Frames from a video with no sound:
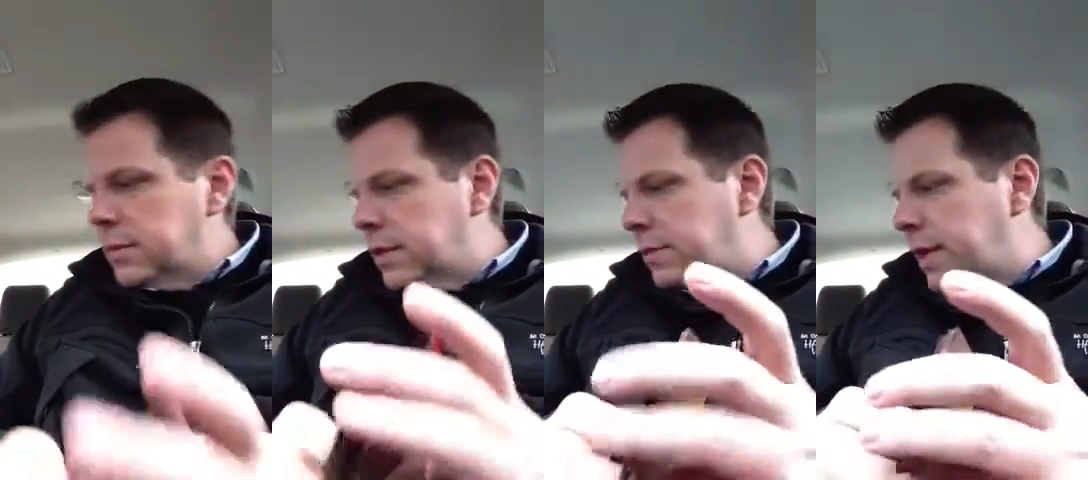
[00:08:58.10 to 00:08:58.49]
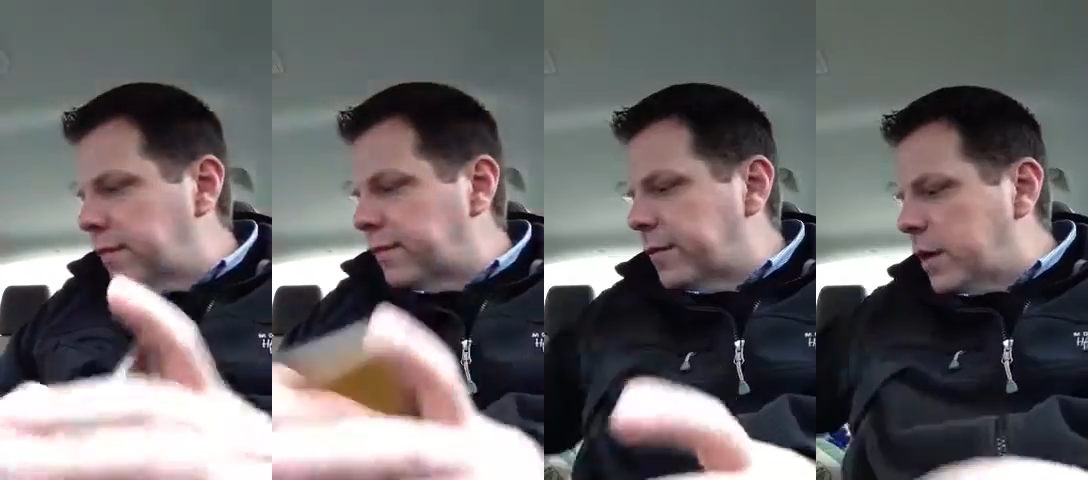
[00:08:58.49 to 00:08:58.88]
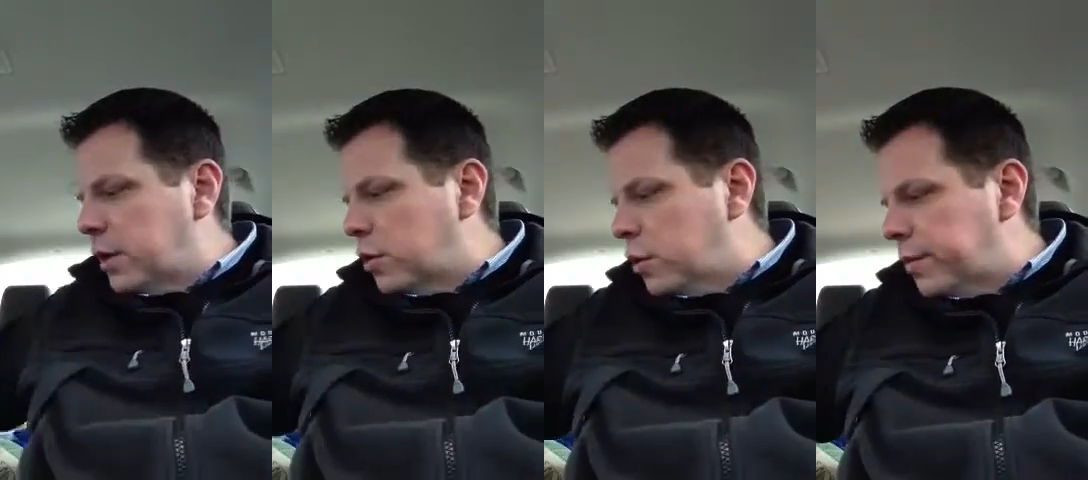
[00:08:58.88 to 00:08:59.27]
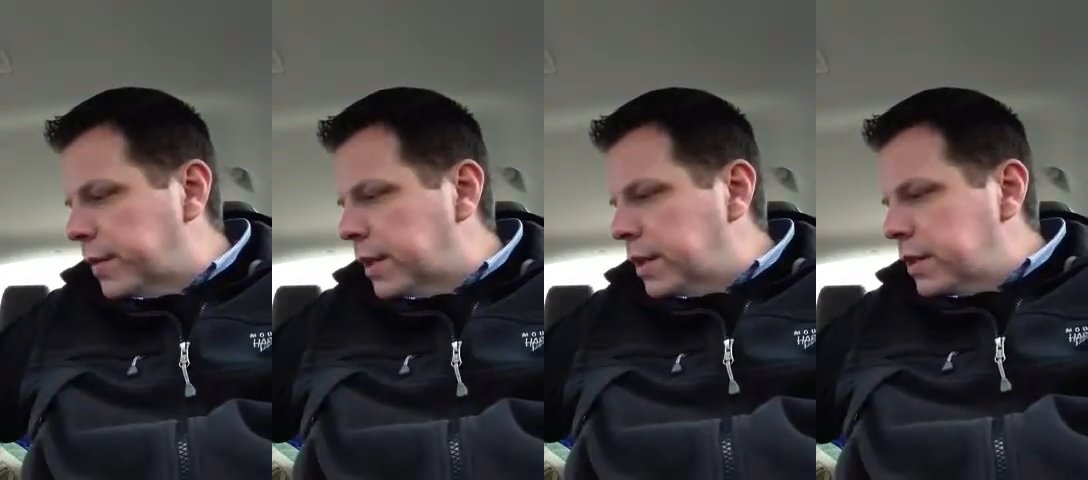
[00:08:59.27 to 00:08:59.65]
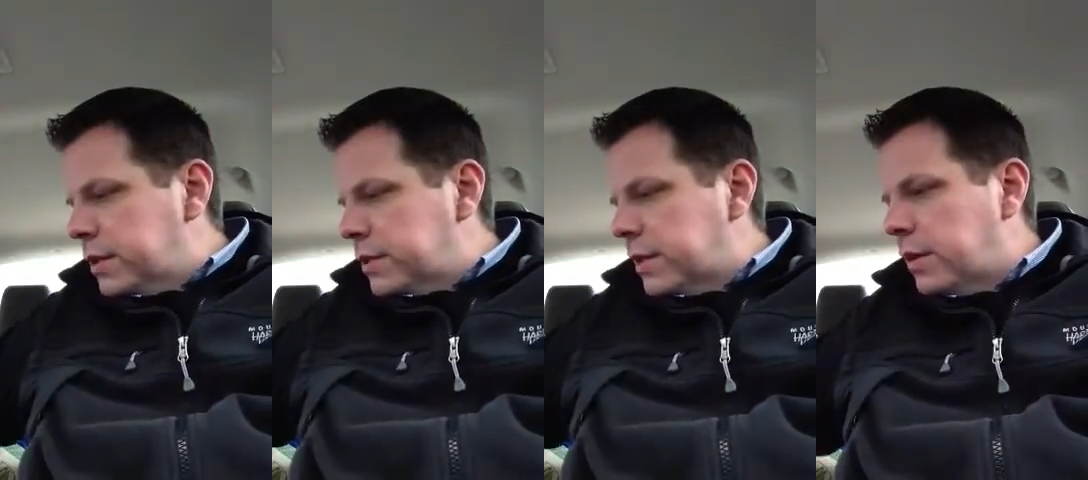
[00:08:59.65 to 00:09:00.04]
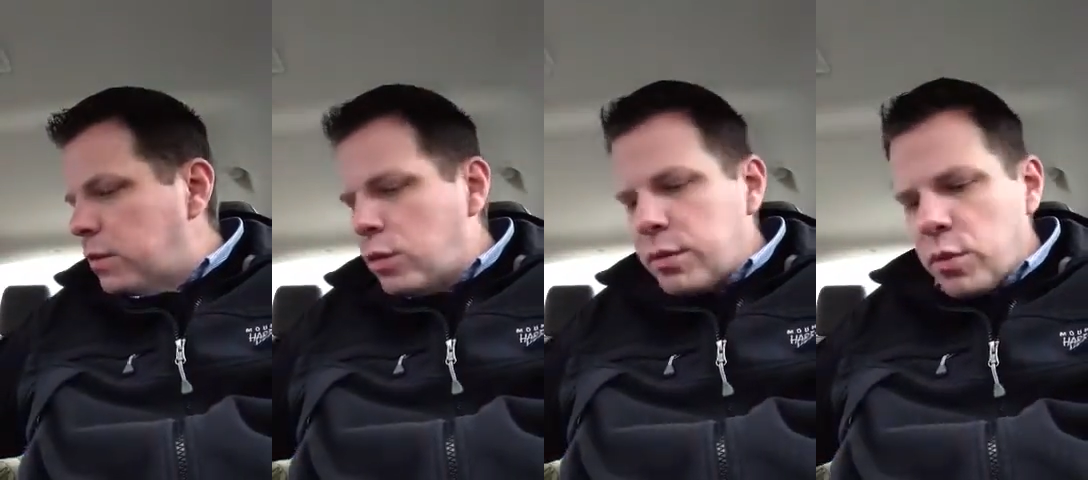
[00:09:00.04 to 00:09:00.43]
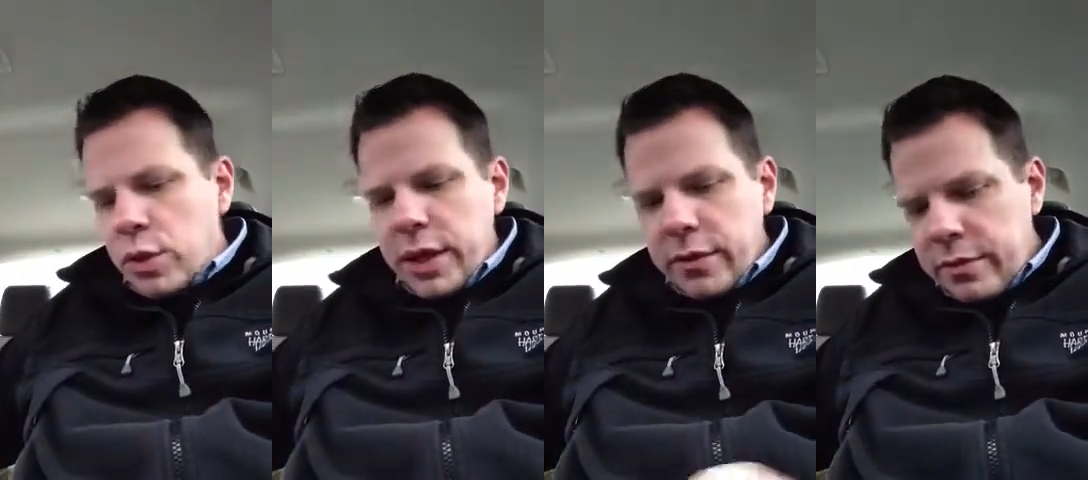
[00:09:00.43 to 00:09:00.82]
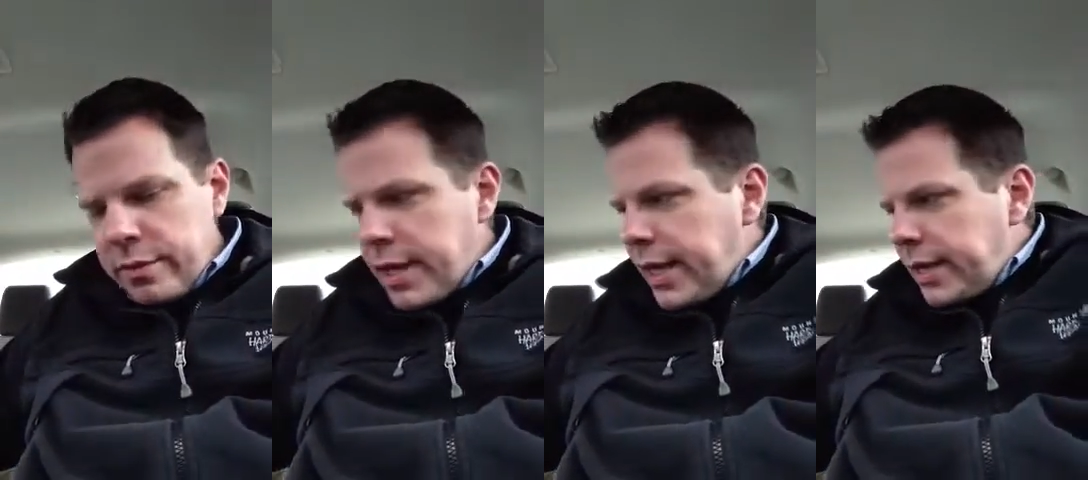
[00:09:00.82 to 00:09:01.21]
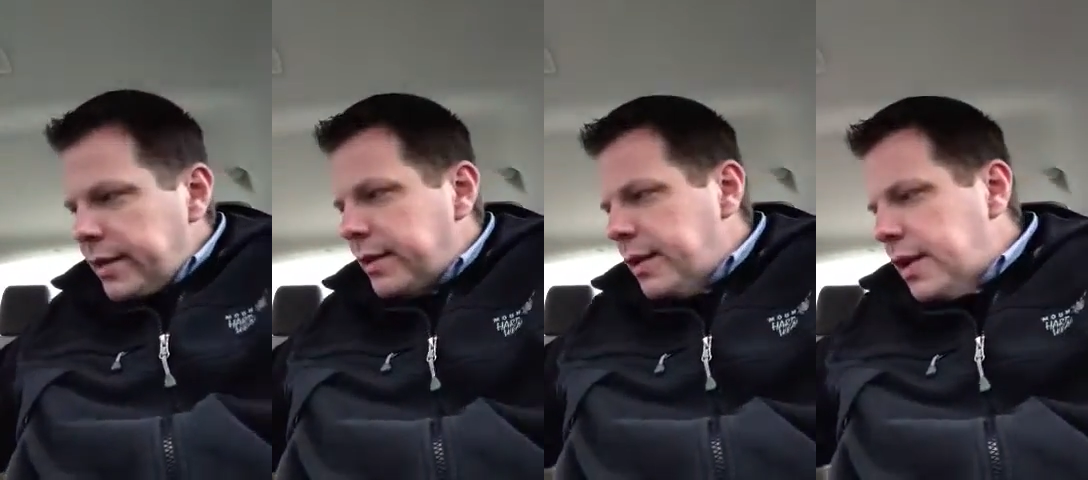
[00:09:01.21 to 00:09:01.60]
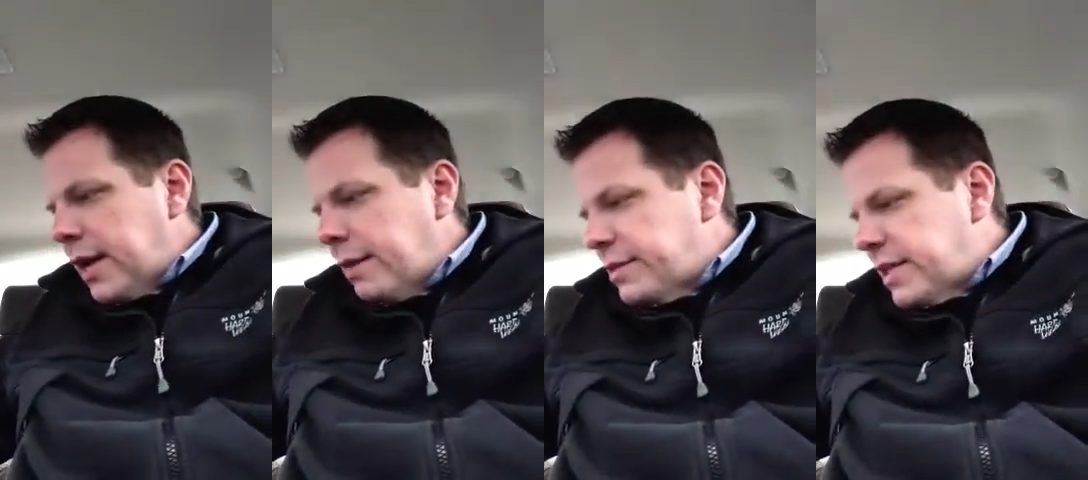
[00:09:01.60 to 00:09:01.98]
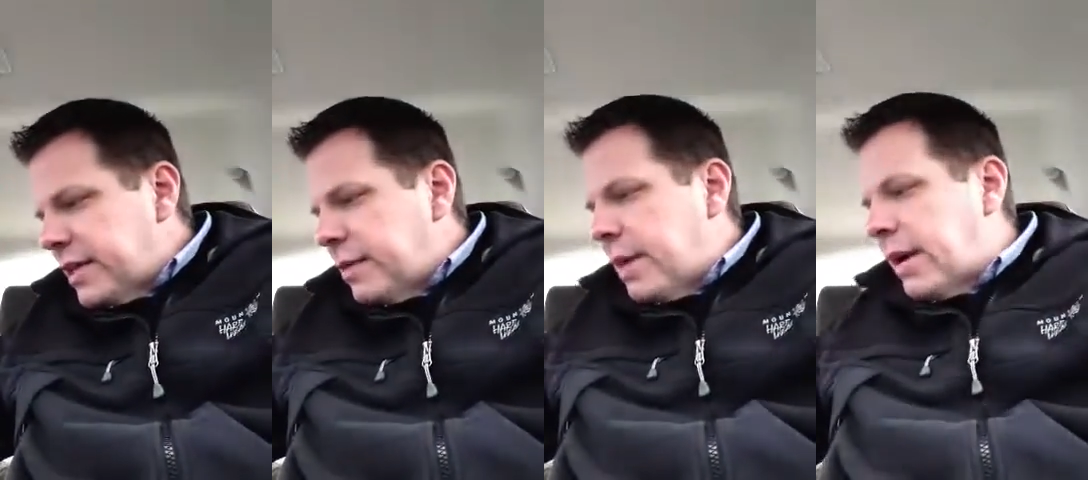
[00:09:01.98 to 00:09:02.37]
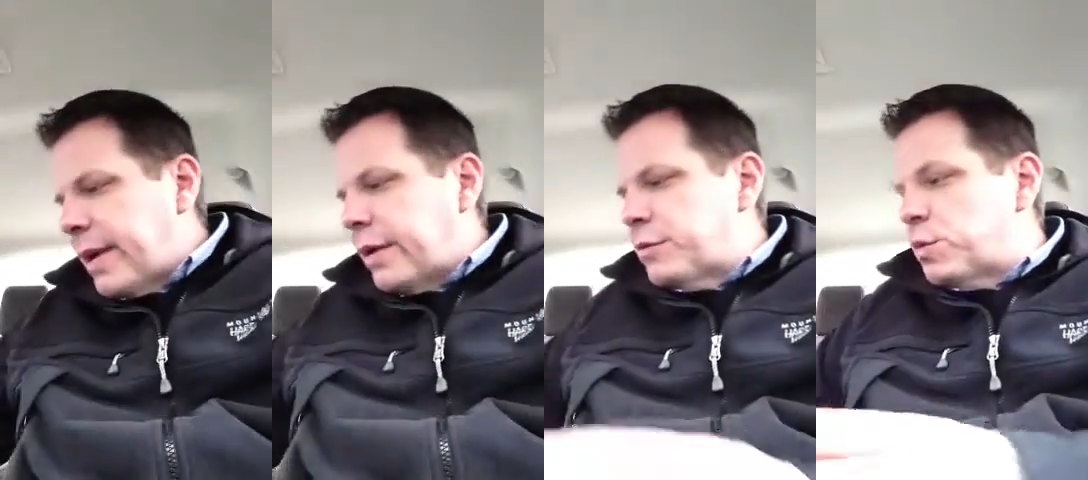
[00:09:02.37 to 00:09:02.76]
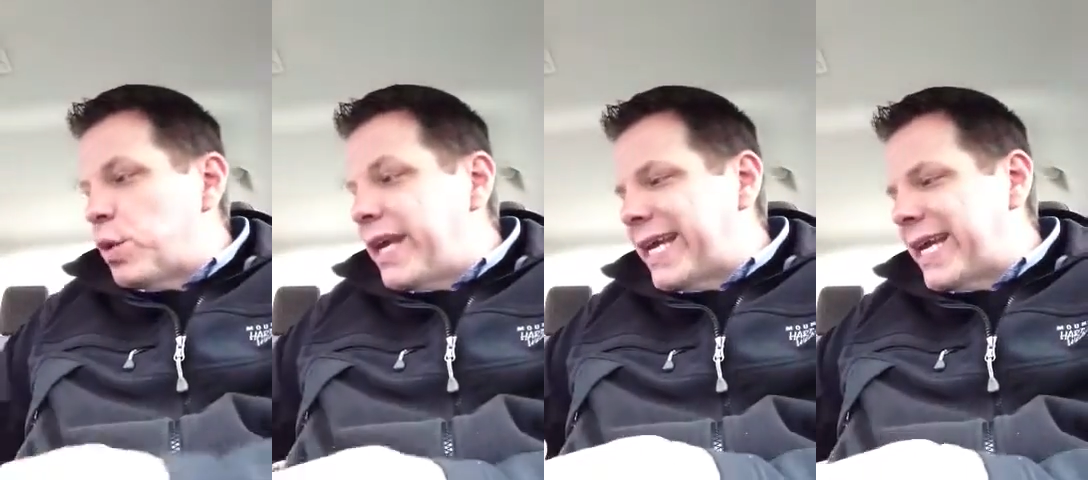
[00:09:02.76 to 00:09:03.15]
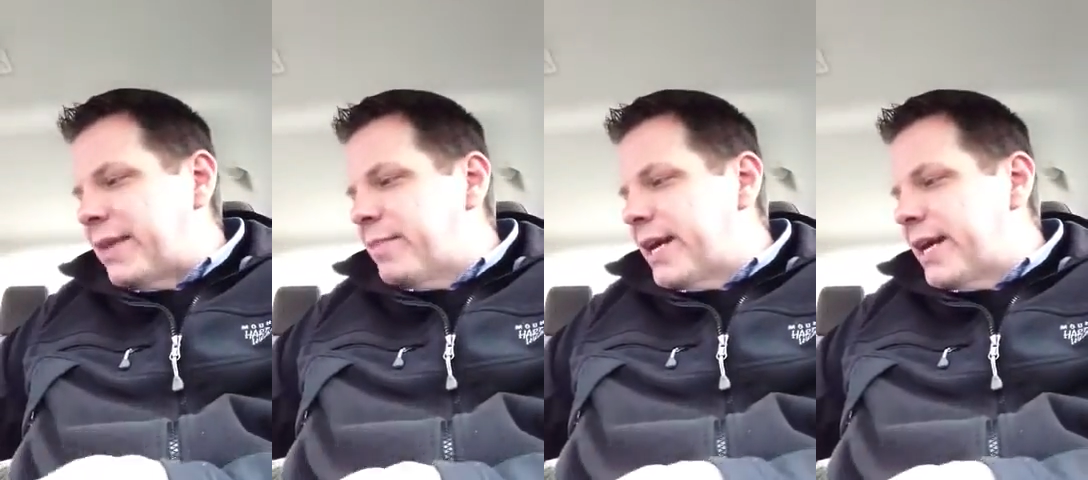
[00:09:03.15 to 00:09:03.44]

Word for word: And the man from Uncle. So we got one more hit remaining. I would say that buyback was weak at